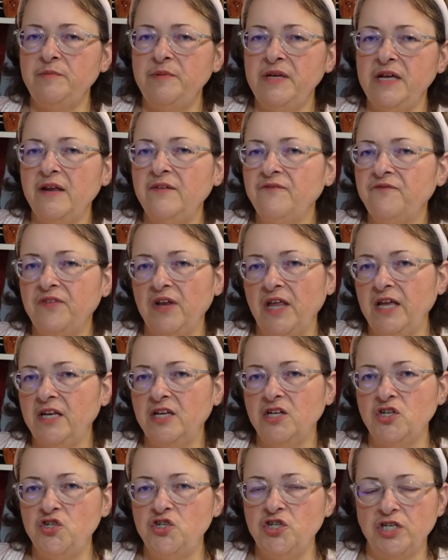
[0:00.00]
be
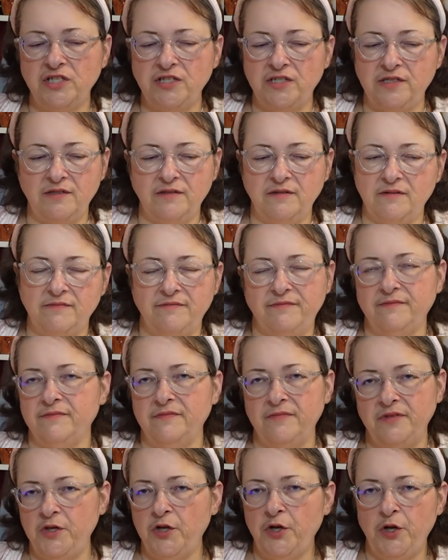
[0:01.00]
inflated just,
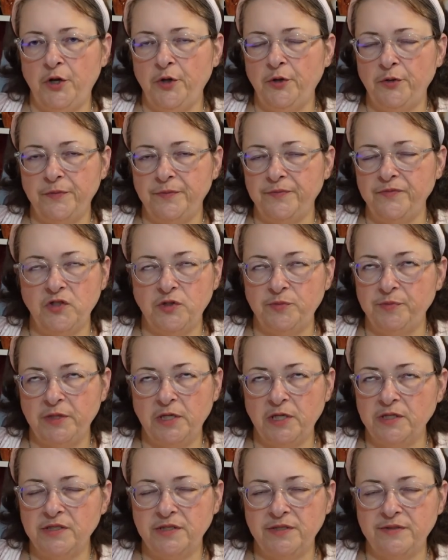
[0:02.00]
you know, just
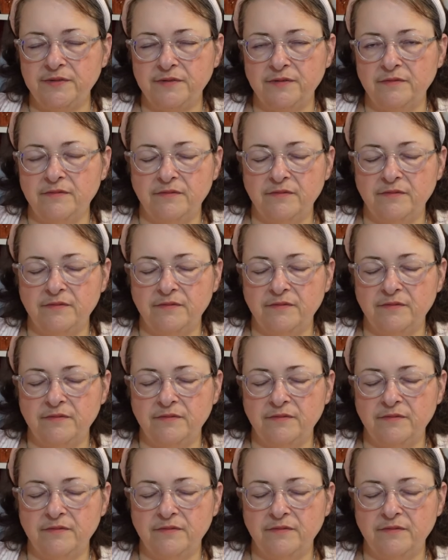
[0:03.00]
because